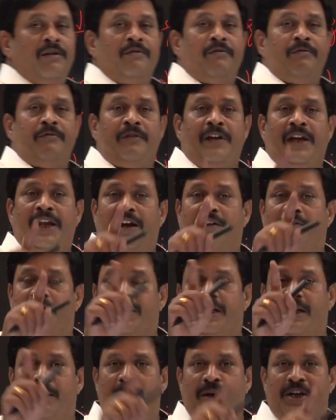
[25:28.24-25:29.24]
wherever
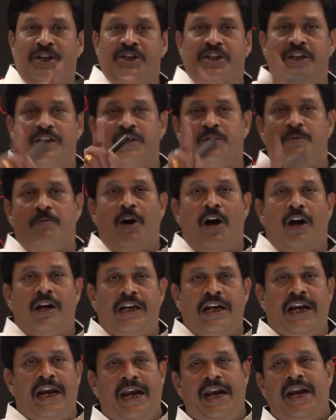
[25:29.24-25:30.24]
they mentioned small
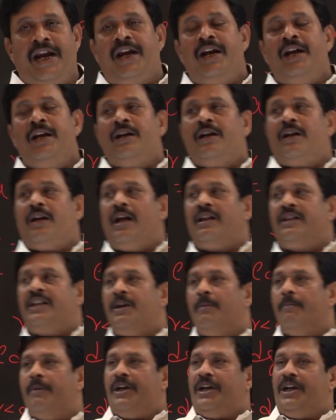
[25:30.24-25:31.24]
a,
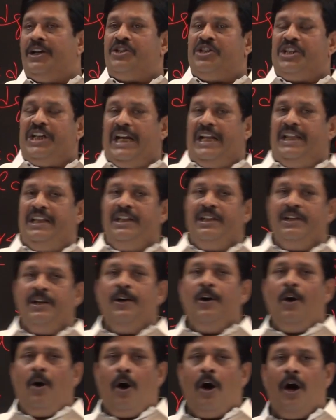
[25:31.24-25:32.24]
nothing but edge length,
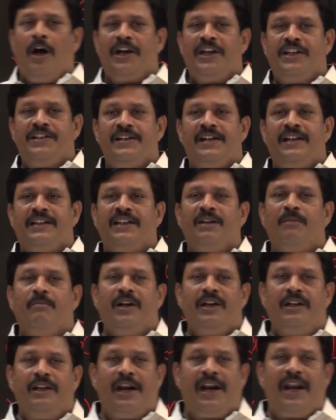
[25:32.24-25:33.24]
r is nothing
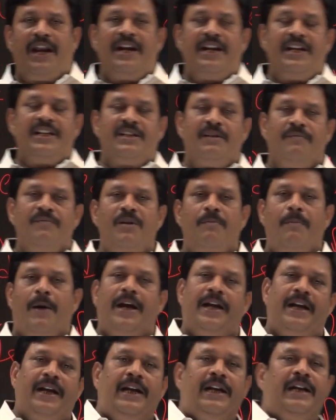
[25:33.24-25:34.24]
but the radius of the
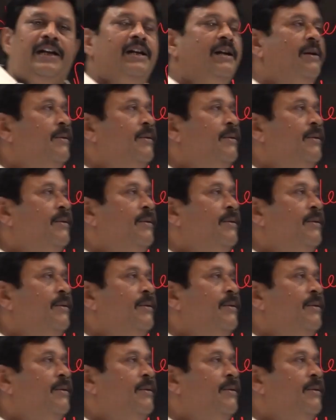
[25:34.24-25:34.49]
particle.